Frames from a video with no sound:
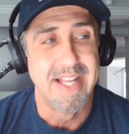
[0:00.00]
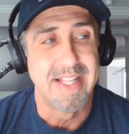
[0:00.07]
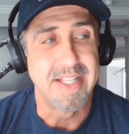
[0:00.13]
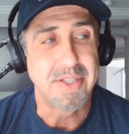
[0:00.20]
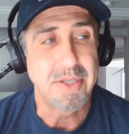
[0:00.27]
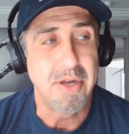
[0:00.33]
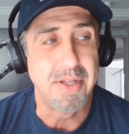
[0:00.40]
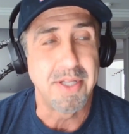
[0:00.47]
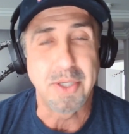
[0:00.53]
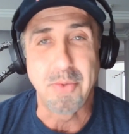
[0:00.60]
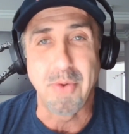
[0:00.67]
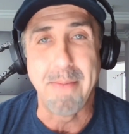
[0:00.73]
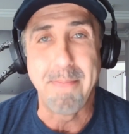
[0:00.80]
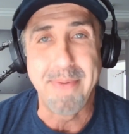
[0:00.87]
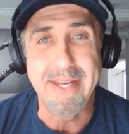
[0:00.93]
let's call it,
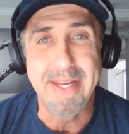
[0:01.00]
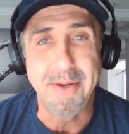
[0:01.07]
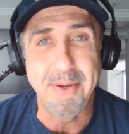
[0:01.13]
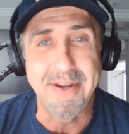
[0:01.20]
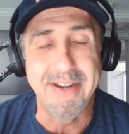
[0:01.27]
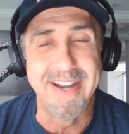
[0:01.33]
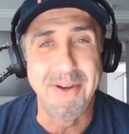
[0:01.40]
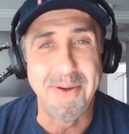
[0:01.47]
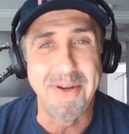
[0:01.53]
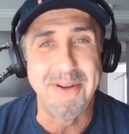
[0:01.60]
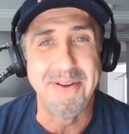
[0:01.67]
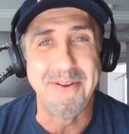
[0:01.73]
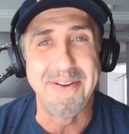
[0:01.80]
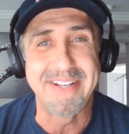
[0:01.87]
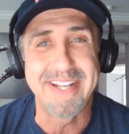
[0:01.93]
grumpy or
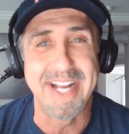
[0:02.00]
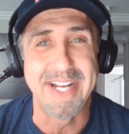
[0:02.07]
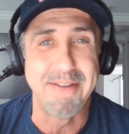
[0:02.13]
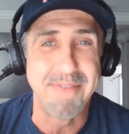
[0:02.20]
kind